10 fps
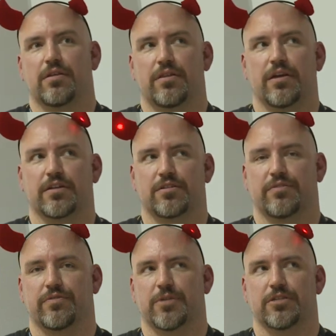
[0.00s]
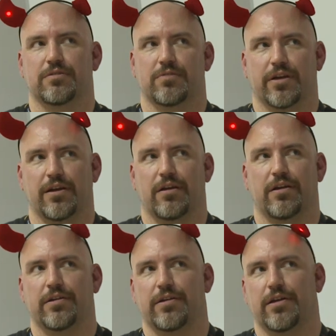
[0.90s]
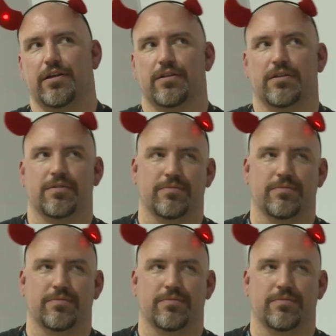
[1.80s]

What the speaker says: the extra information where it carried, and